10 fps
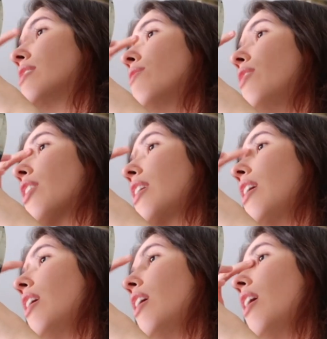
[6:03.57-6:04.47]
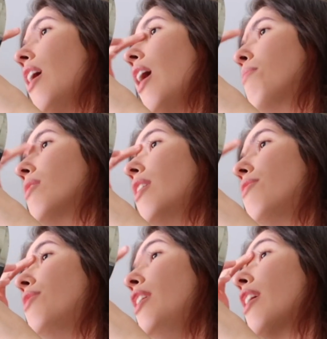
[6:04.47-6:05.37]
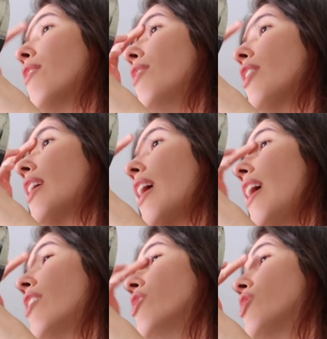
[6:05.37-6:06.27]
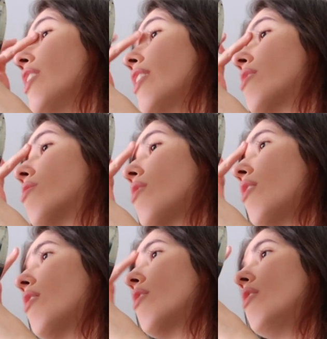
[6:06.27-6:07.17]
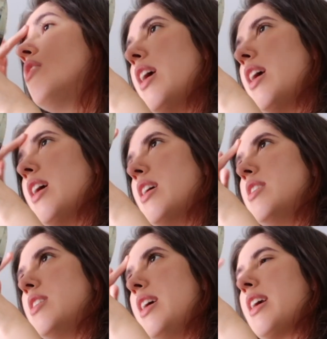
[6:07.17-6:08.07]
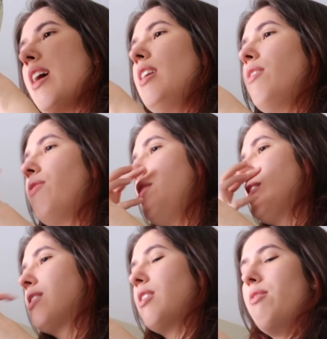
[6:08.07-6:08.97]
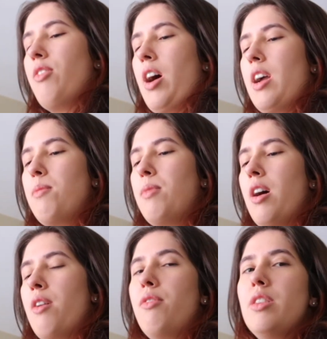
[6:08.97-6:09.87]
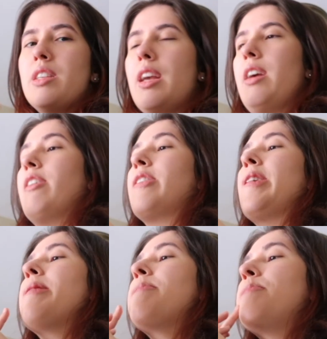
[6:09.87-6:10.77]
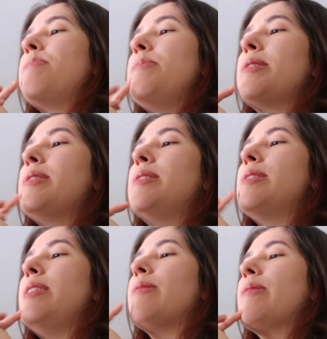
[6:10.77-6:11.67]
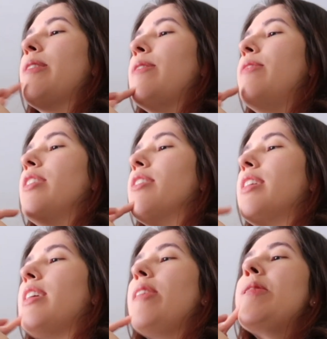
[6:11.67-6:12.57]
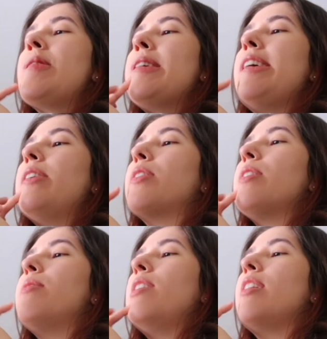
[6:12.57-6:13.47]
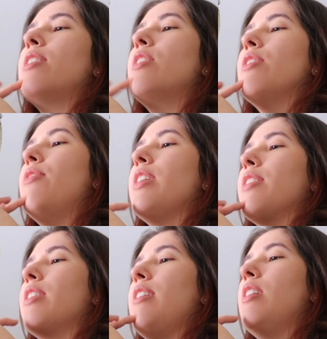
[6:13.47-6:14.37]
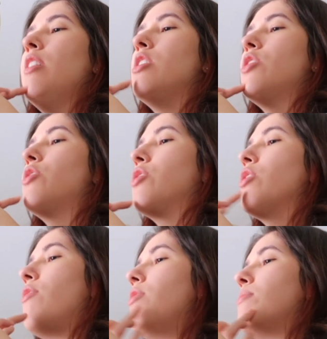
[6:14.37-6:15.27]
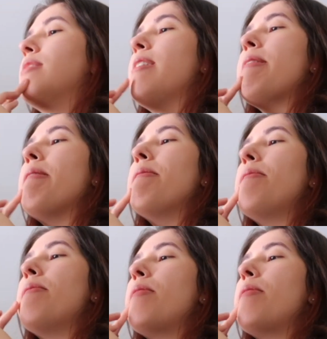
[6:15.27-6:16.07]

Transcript: It's a very uplifting, a very energetic song, and it kind of fits the vibe of this character because they are very outgoing and they're very sure of themselves.